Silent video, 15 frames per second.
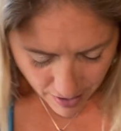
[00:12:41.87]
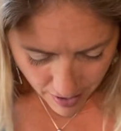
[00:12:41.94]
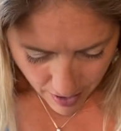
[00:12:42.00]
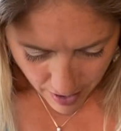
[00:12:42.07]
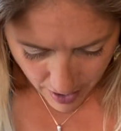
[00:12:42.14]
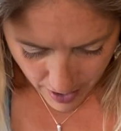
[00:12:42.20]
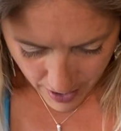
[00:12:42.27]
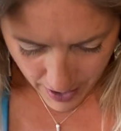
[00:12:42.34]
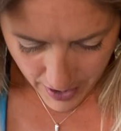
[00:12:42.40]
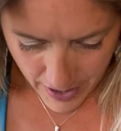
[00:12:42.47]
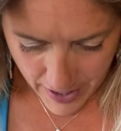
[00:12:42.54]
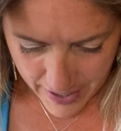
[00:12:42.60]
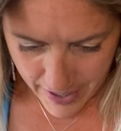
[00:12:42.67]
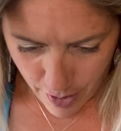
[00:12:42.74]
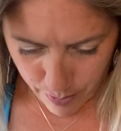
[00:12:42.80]

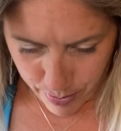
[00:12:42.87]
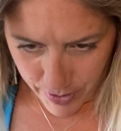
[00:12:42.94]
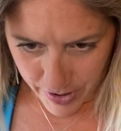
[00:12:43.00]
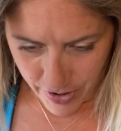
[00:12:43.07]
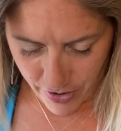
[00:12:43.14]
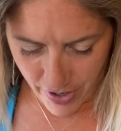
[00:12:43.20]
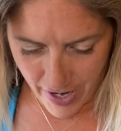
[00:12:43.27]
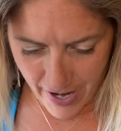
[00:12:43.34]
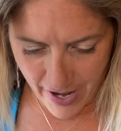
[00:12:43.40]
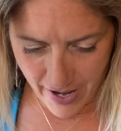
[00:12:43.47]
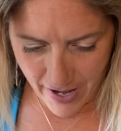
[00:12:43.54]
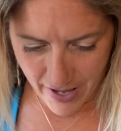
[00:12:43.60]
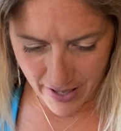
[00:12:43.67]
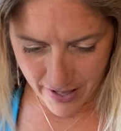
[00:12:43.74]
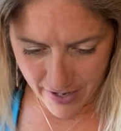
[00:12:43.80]
And now bring your
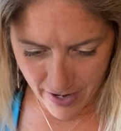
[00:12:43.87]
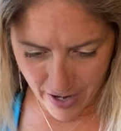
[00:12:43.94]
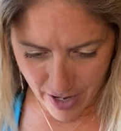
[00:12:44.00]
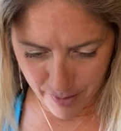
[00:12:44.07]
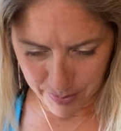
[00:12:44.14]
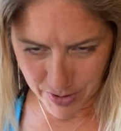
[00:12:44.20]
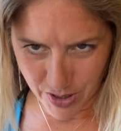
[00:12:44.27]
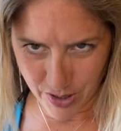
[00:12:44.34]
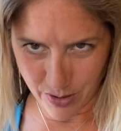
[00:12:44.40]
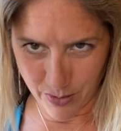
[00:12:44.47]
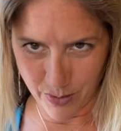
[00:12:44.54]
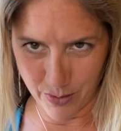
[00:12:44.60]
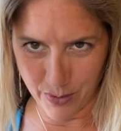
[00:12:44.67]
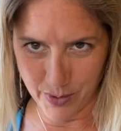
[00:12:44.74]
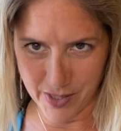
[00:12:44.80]
head up
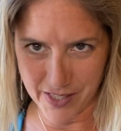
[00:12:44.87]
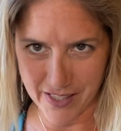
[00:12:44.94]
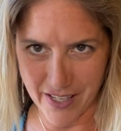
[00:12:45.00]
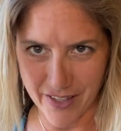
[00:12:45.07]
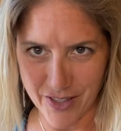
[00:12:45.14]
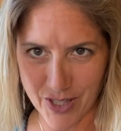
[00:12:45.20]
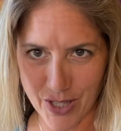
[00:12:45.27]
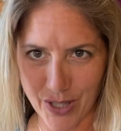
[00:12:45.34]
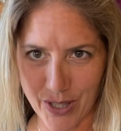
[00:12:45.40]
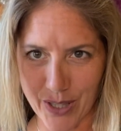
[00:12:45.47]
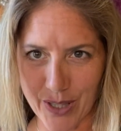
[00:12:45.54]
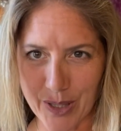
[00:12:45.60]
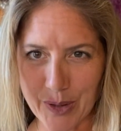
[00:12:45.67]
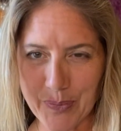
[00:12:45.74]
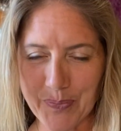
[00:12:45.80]
to
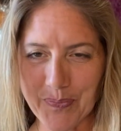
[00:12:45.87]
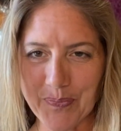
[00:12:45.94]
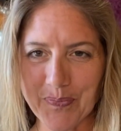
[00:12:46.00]
center.